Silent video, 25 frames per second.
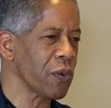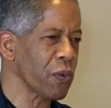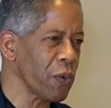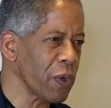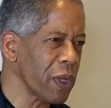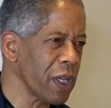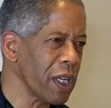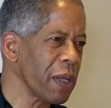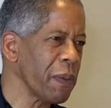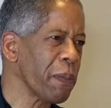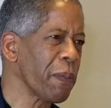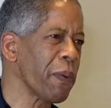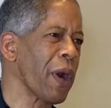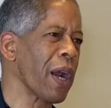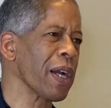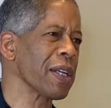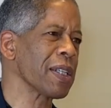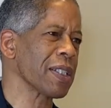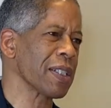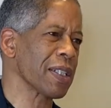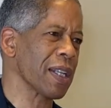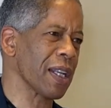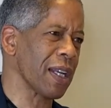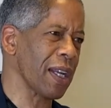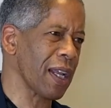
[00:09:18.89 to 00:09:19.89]
really
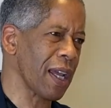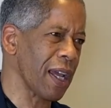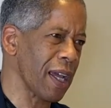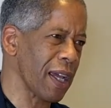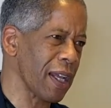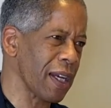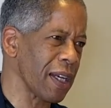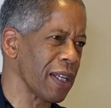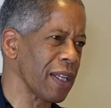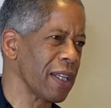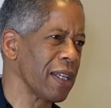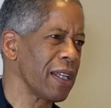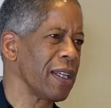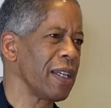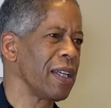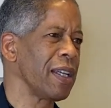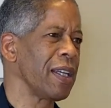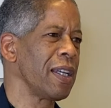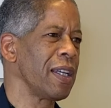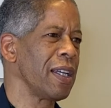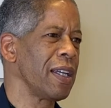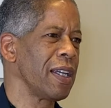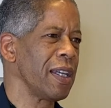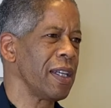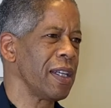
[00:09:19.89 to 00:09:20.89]
practice a lot
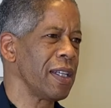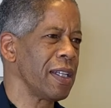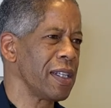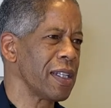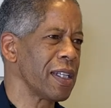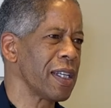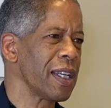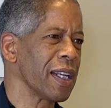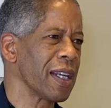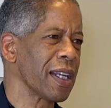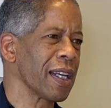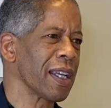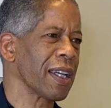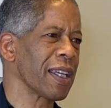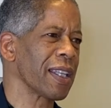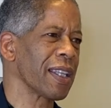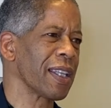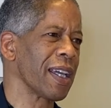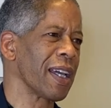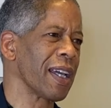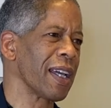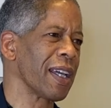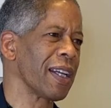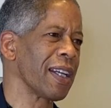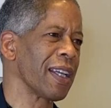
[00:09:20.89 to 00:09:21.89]
to get like
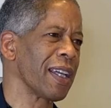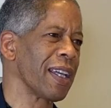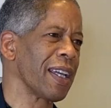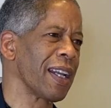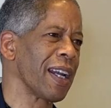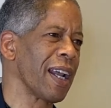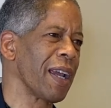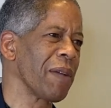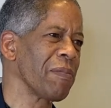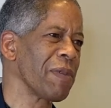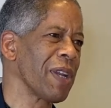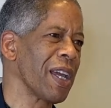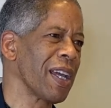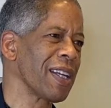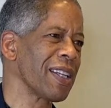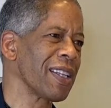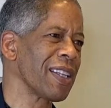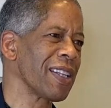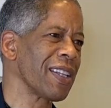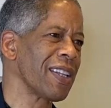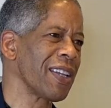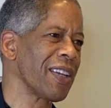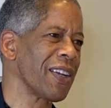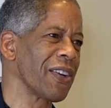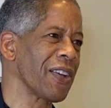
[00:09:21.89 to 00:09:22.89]
that. And I'm not
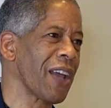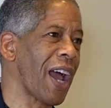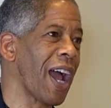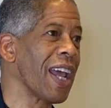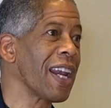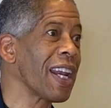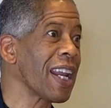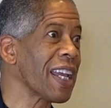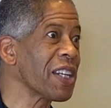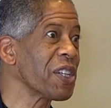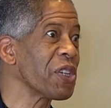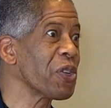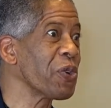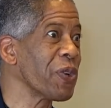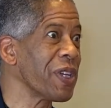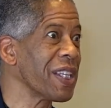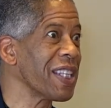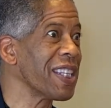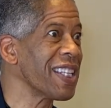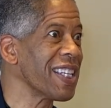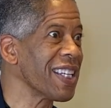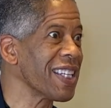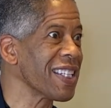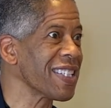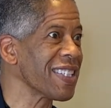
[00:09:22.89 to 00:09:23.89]
there. I like
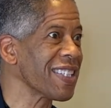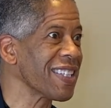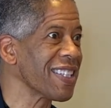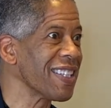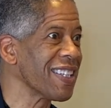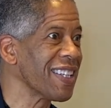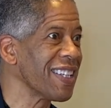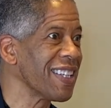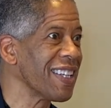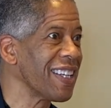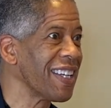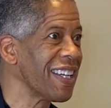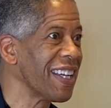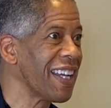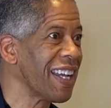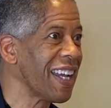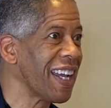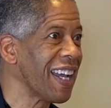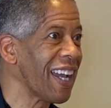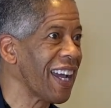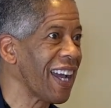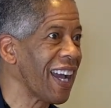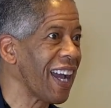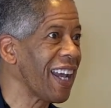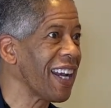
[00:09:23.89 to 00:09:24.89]
doing this.
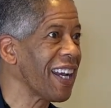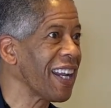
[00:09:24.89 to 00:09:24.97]
I